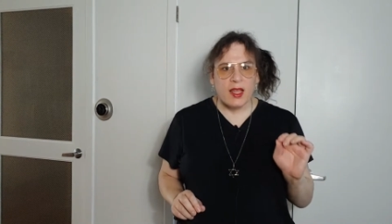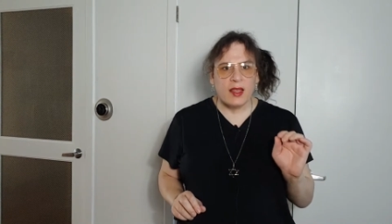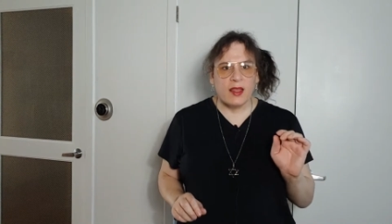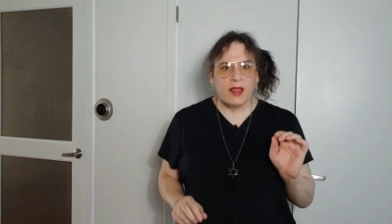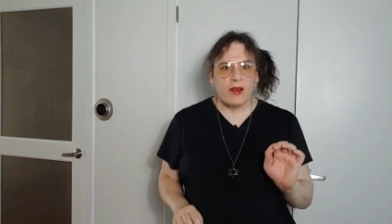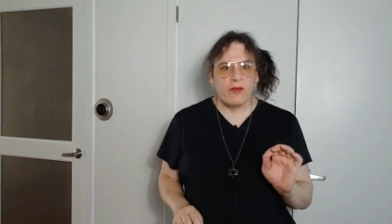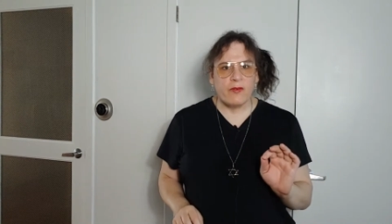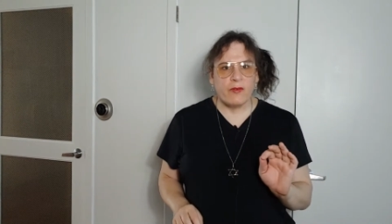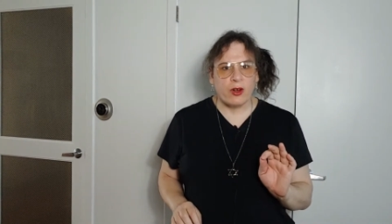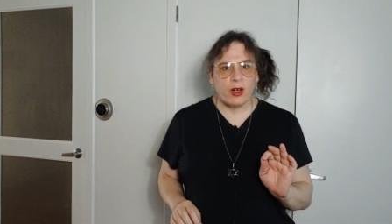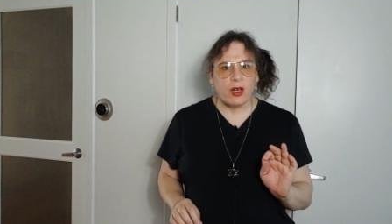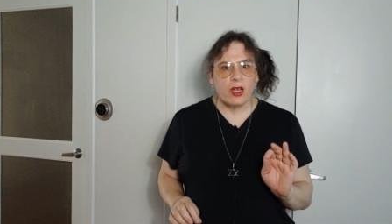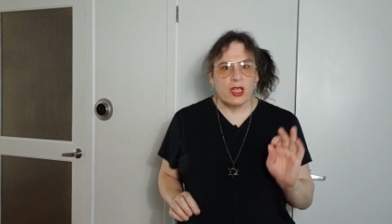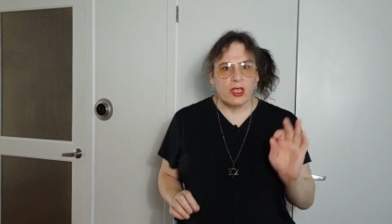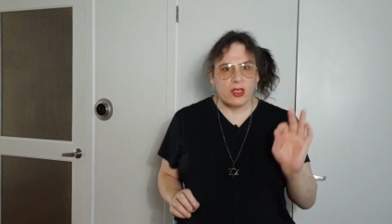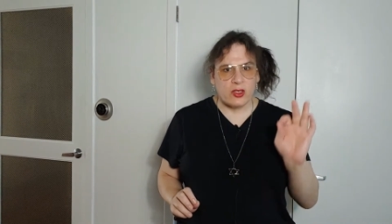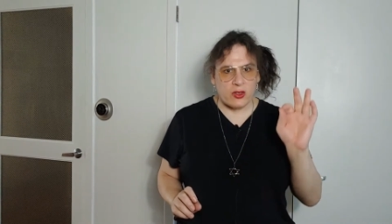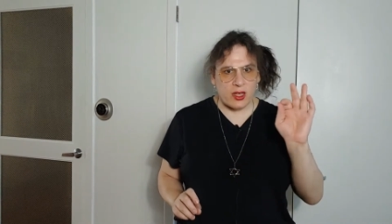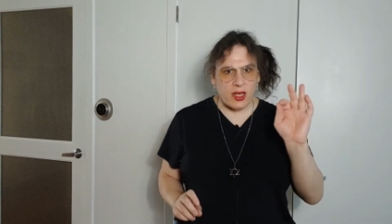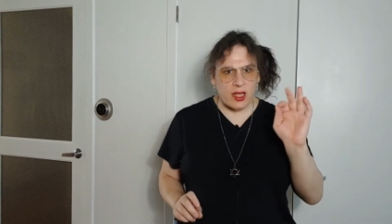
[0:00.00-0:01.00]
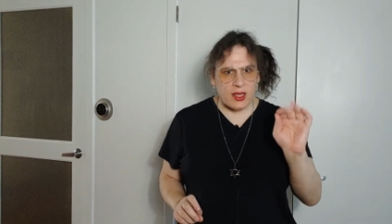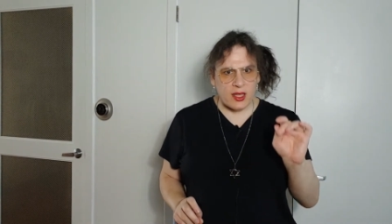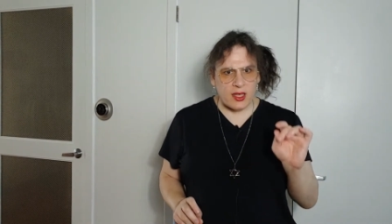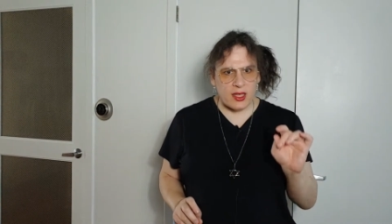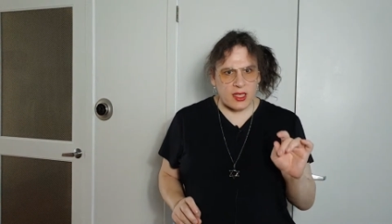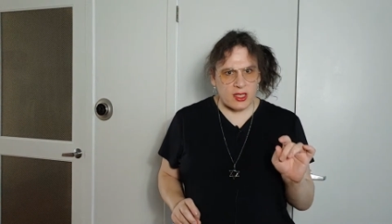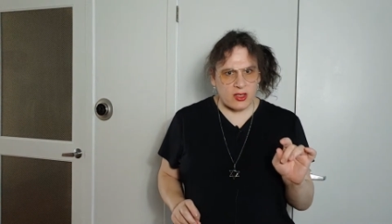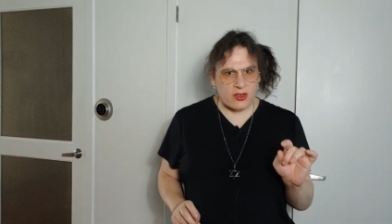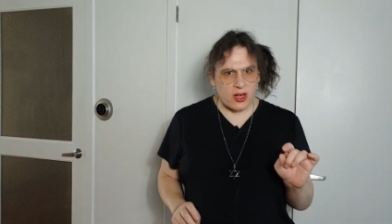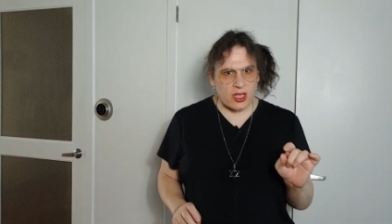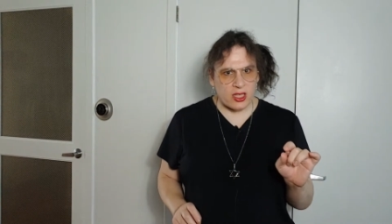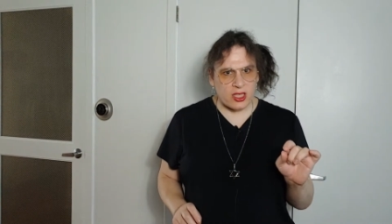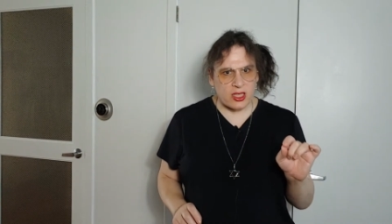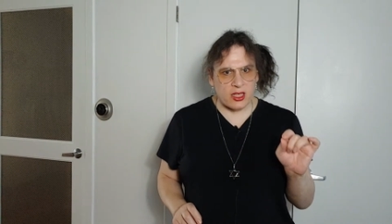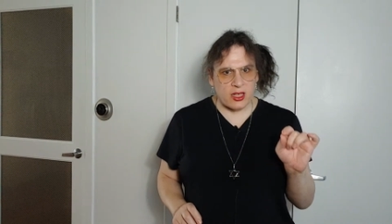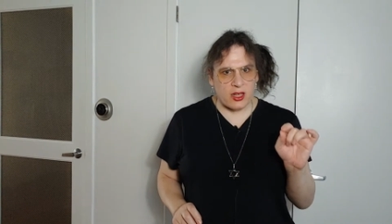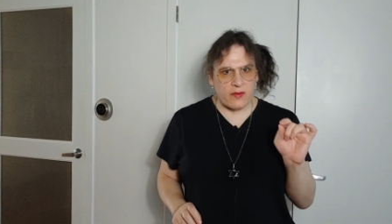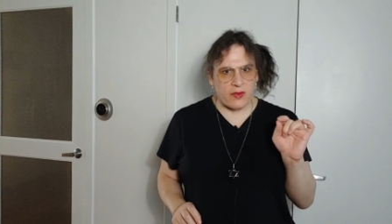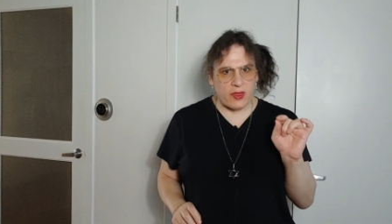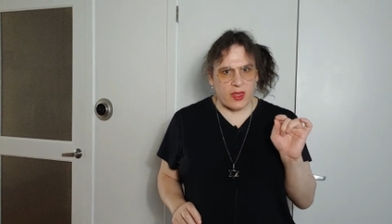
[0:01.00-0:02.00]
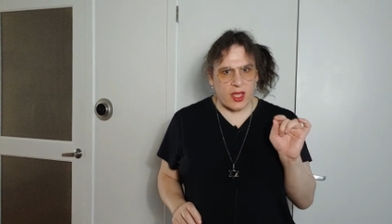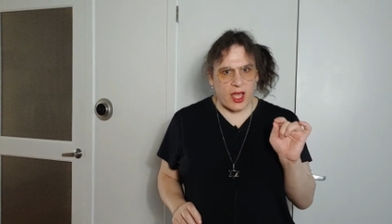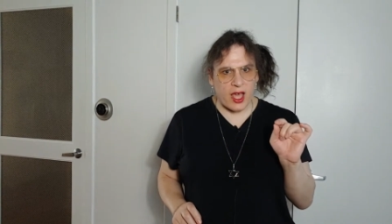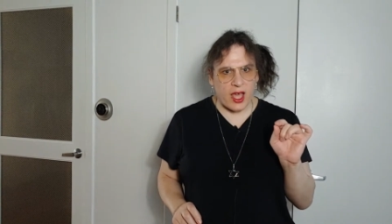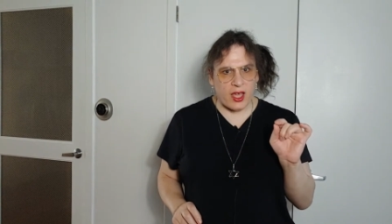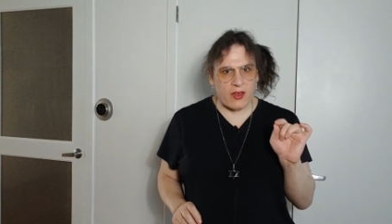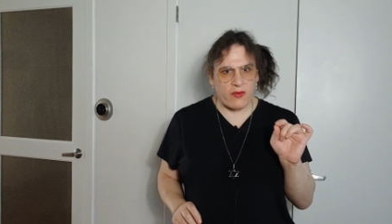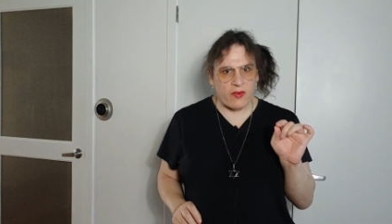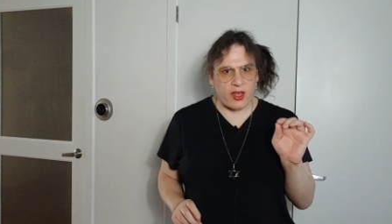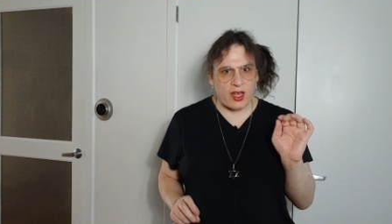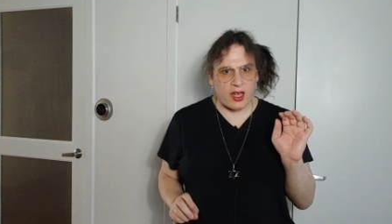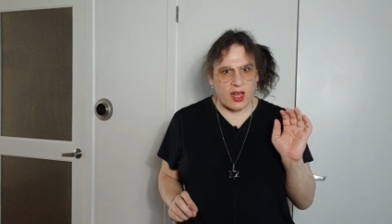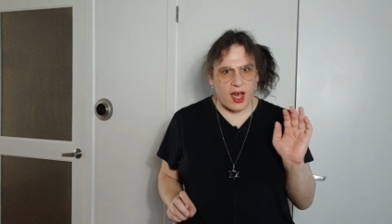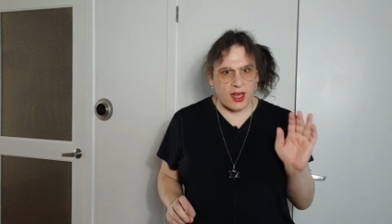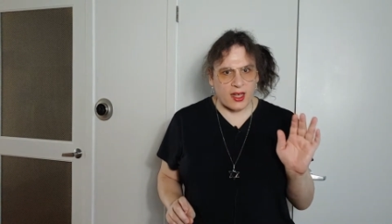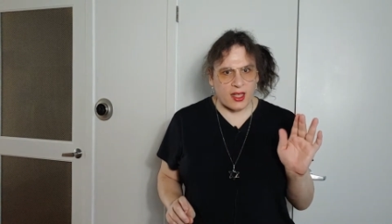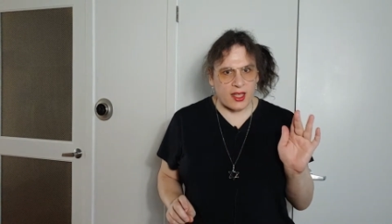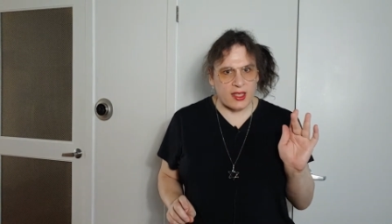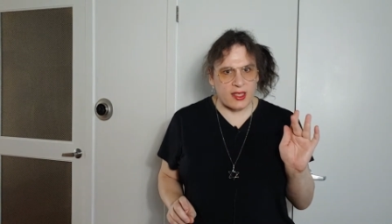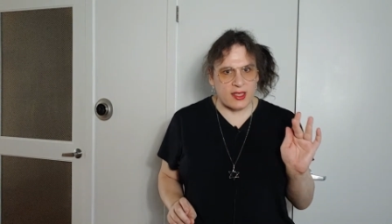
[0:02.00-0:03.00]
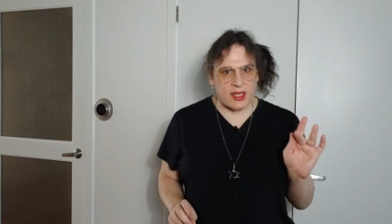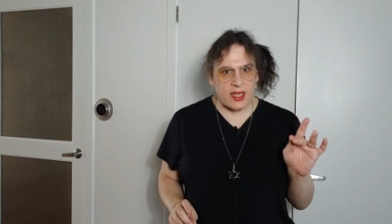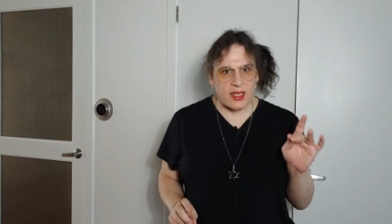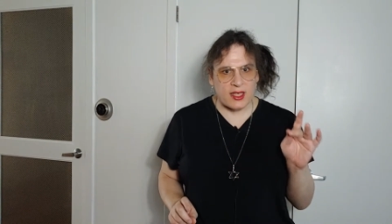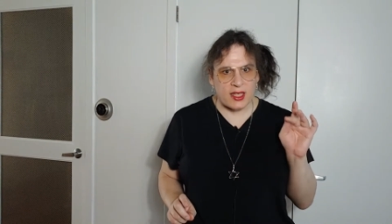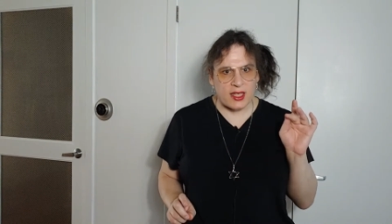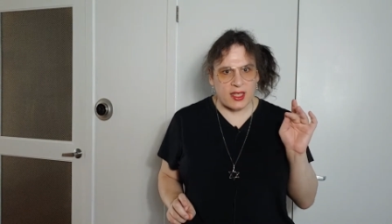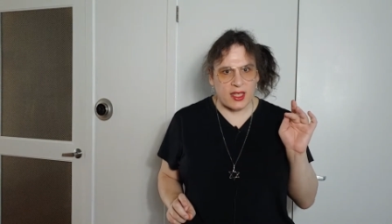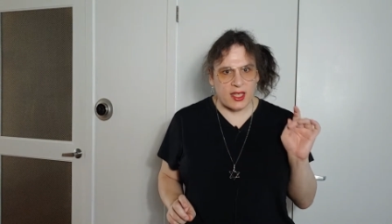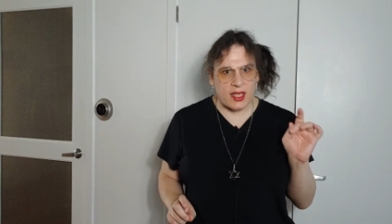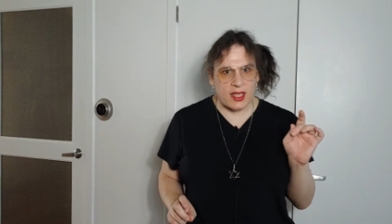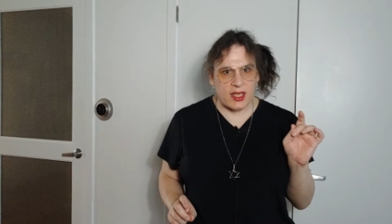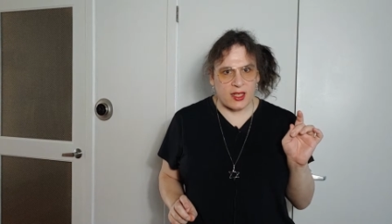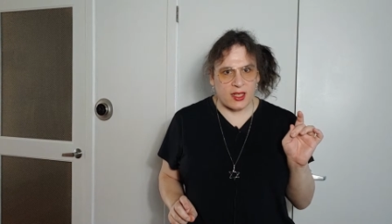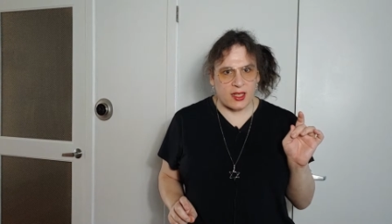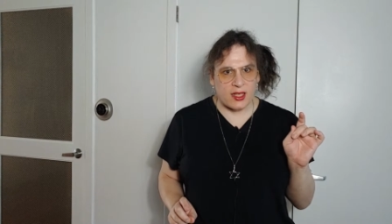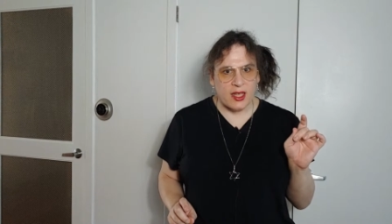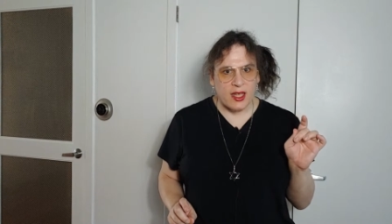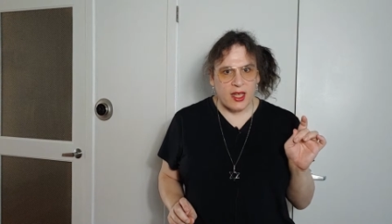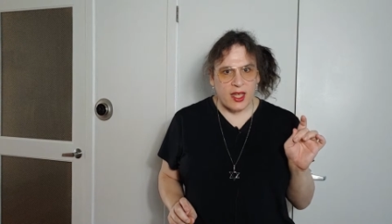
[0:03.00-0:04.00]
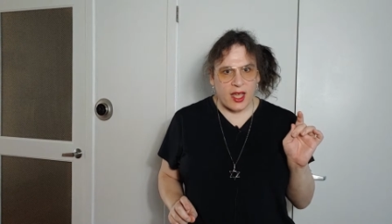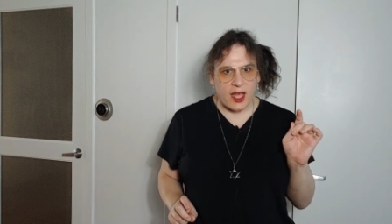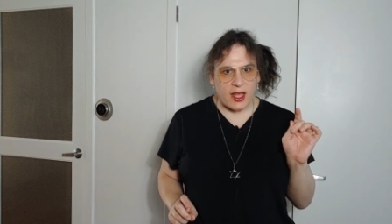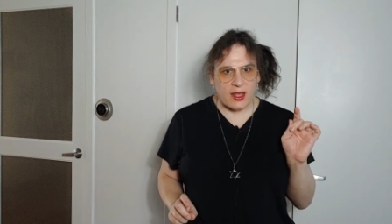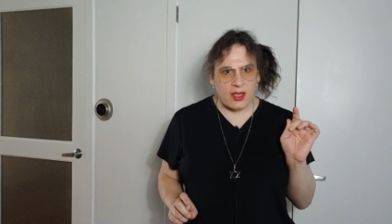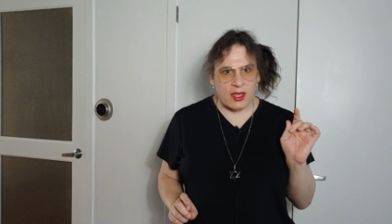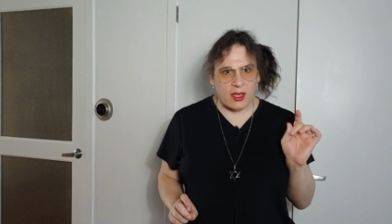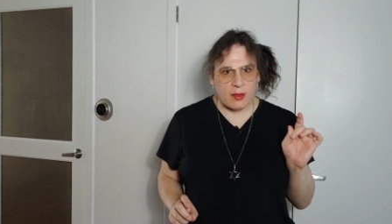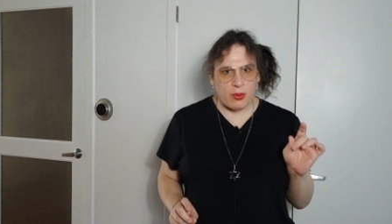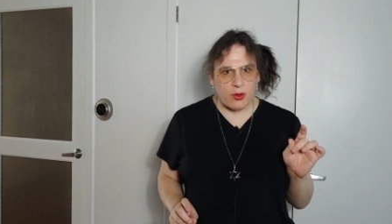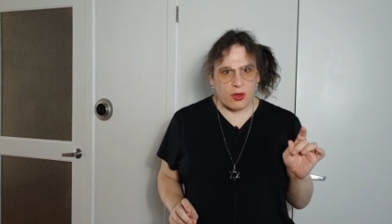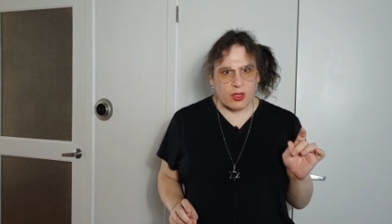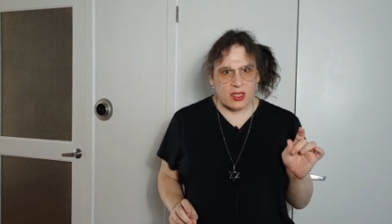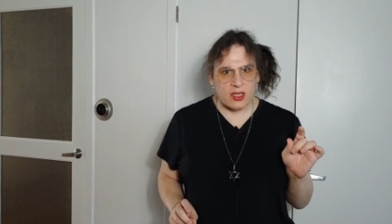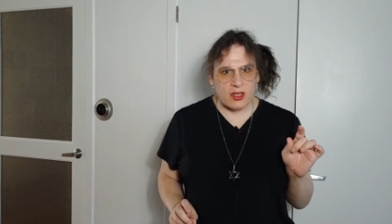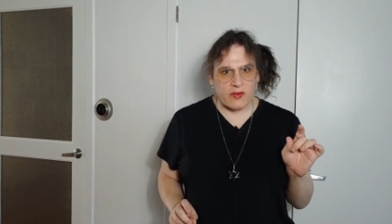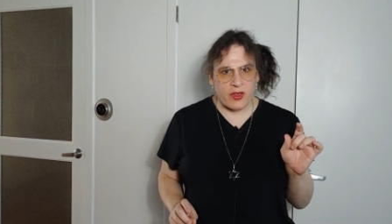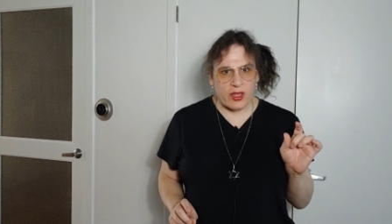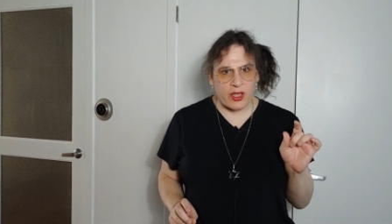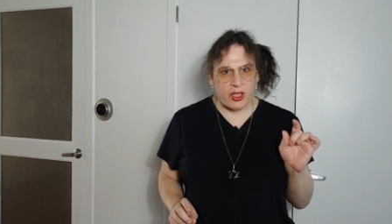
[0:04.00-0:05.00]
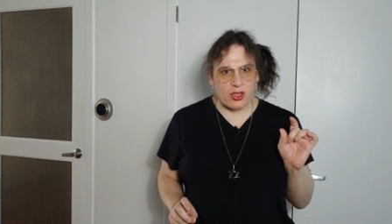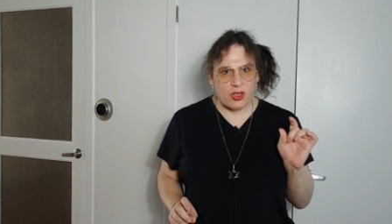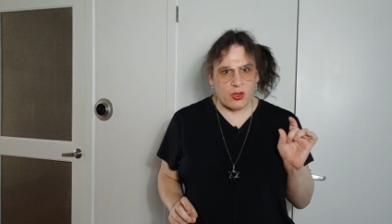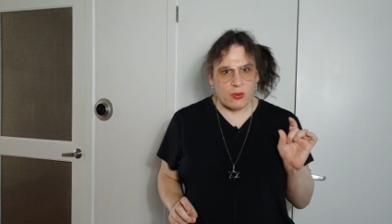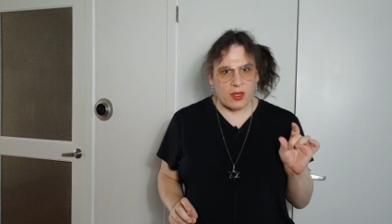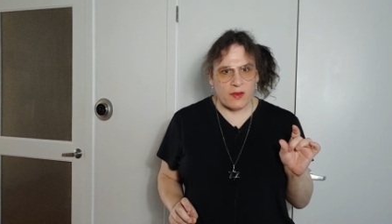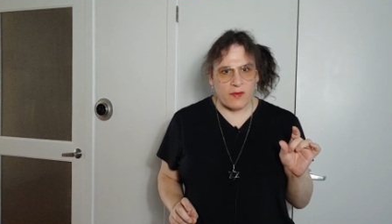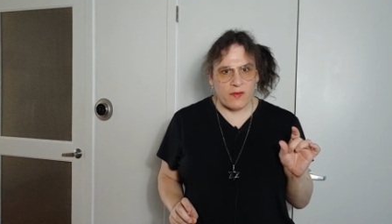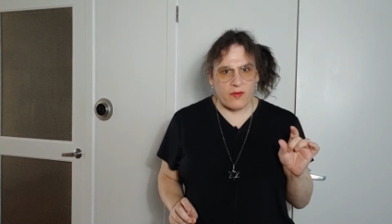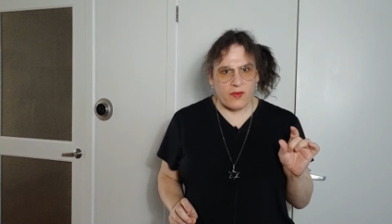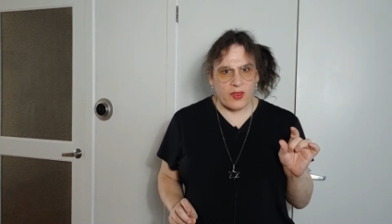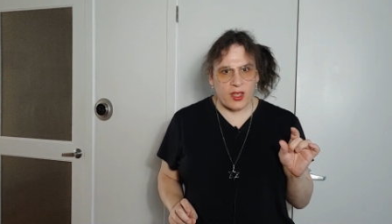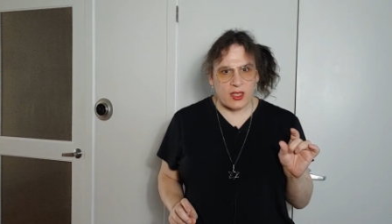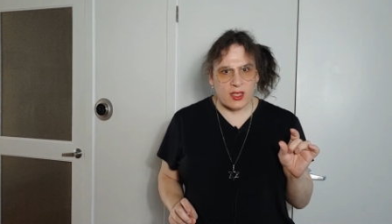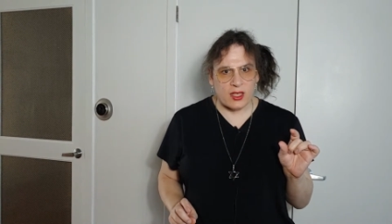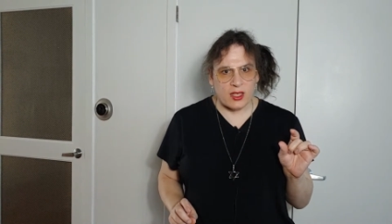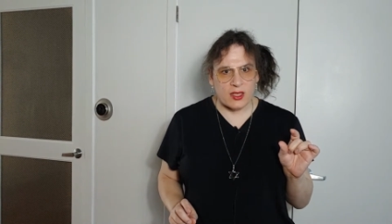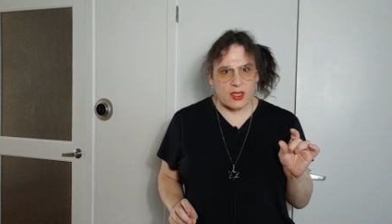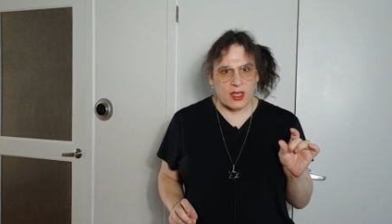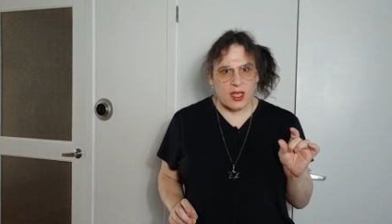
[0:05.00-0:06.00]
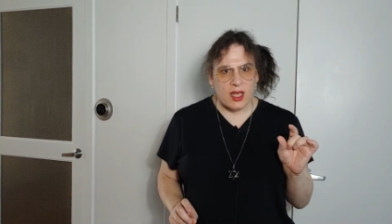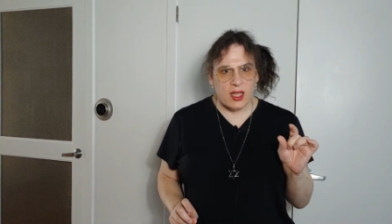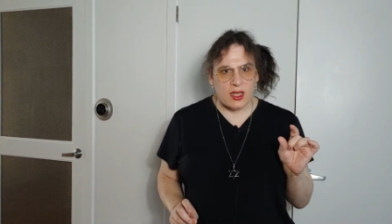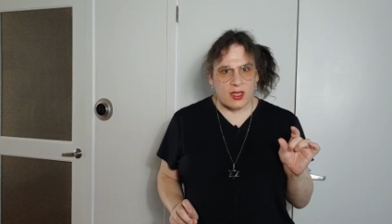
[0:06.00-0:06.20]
Therefore, treating the destruction of the egg of a non-consenting eagle and the abortion of a human fetus